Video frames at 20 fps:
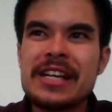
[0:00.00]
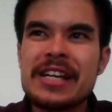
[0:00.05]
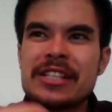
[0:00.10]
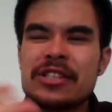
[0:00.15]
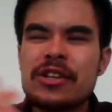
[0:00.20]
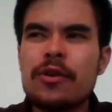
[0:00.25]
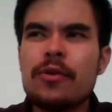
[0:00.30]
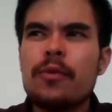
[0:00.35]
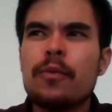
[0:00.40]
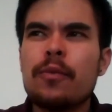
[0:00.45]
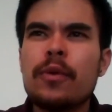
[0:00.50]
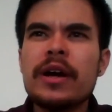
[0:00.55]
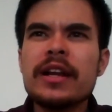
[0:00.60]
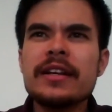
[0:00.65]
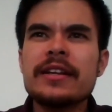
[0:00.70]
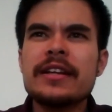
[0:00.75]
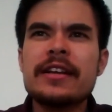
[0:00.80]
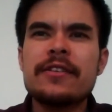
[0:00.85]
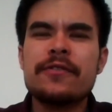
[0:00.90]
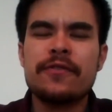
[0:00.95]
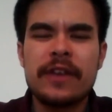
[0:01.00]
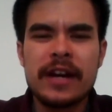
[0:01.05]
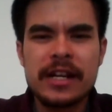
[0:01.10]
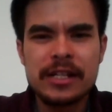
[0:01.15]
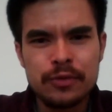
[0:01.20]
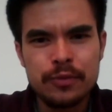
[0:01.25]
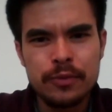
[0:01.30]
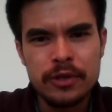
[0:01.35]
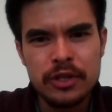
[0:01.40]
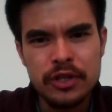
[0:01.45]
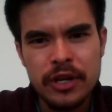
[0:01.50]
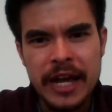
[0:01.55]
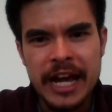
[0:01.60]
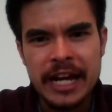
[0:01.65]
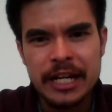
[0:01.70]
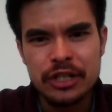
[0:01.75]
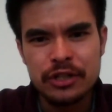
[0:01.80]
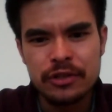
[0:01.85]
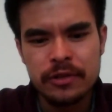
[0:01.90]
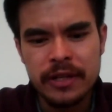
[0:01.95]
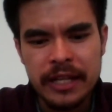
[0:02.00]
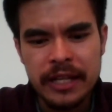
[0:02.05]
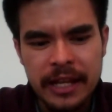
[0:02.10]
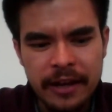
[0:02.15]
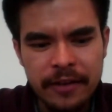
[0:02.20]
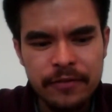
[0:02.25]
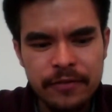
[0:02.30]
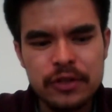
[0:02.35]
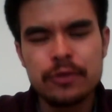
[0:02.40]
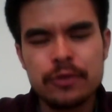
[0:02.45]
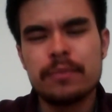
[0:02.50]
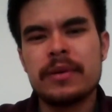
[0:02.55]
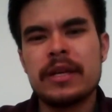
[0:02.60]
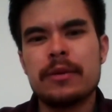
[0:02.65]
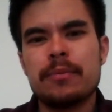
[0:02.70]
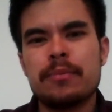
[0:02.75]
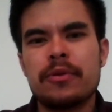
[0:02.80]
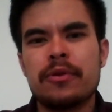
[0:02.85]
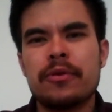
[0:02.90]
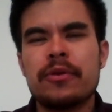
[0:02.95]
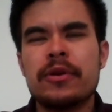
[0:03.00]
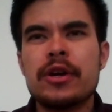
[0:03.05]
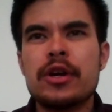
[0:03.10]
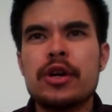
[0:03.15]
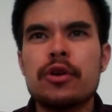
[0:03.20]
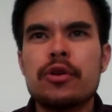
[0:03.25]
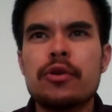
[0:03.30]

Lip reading: So what advice would you actually give to people